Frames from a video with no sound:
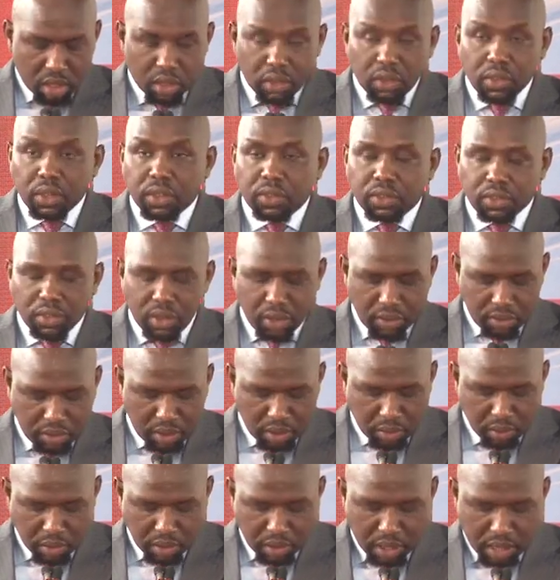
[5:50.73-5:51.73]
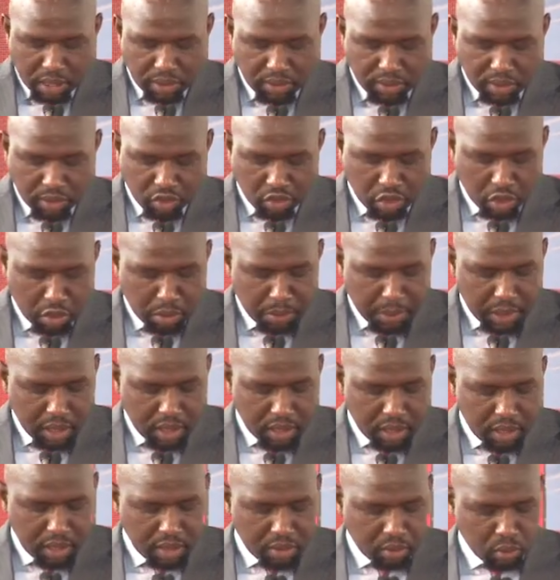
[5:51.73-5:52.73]
This, distinguished ladies and
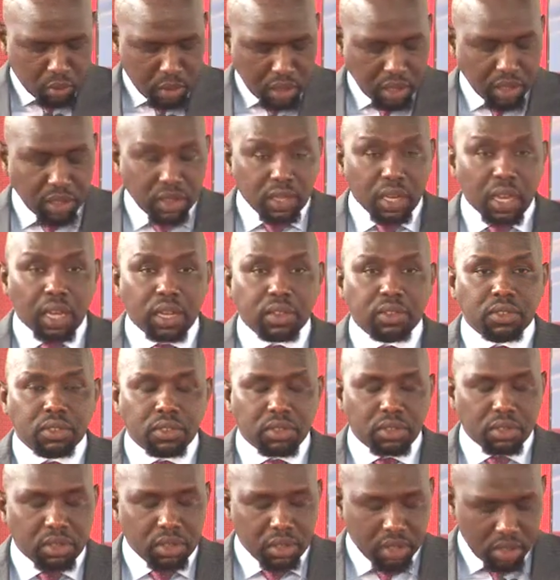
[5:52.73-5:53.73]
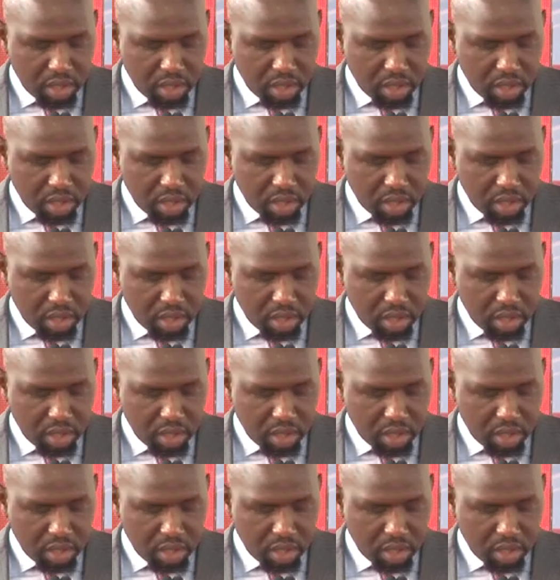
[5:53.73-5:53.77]
gentlemen, is what it takes